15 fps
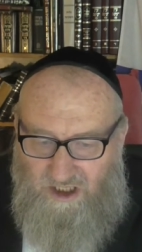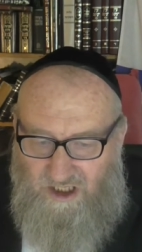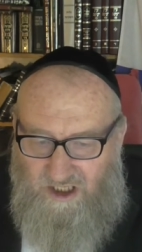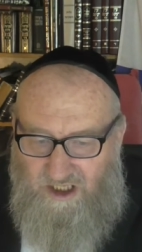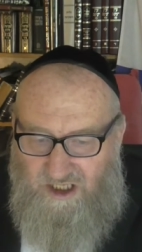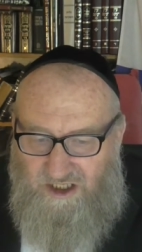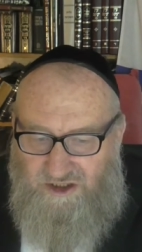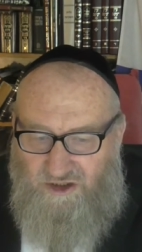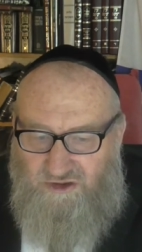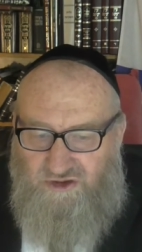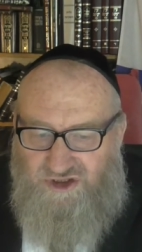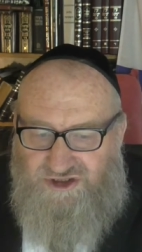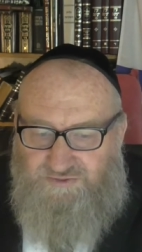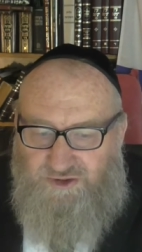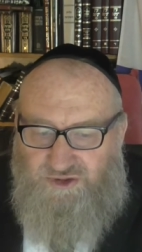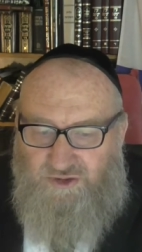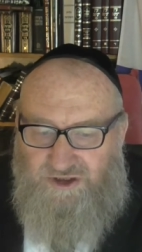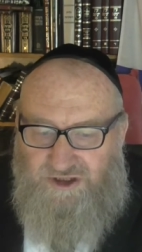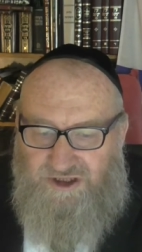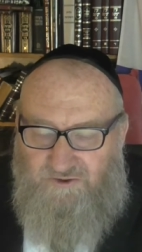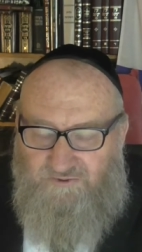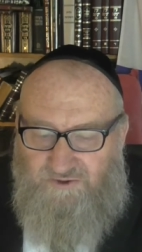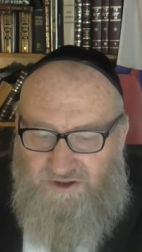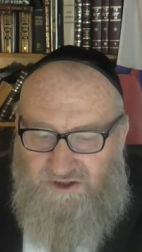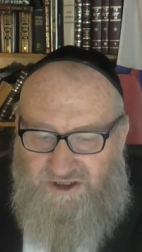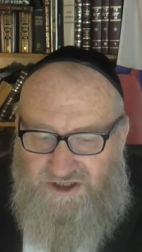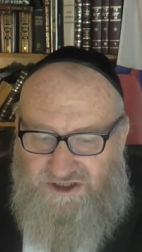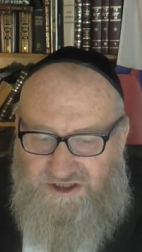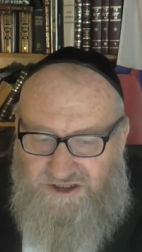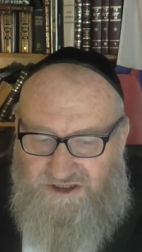It occurs between different
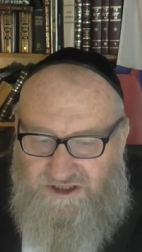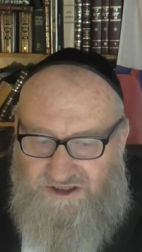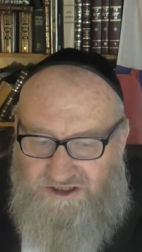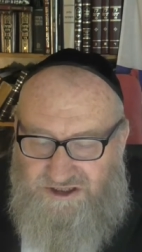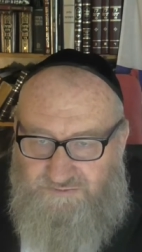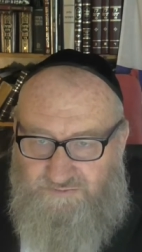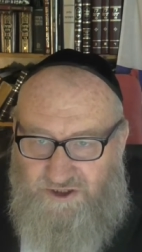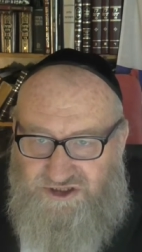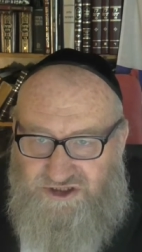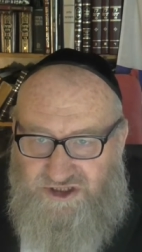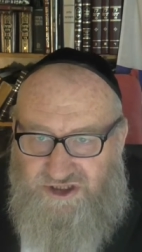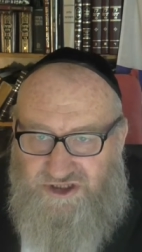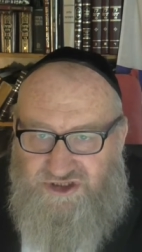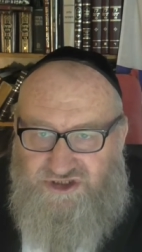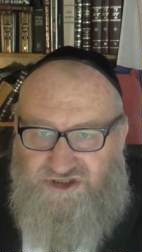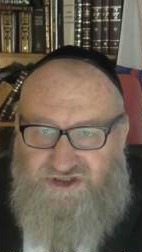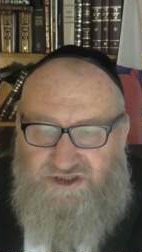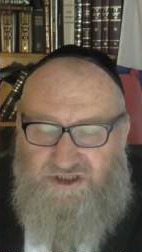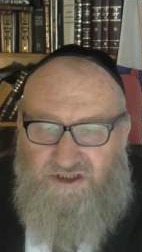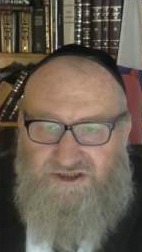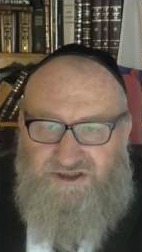species,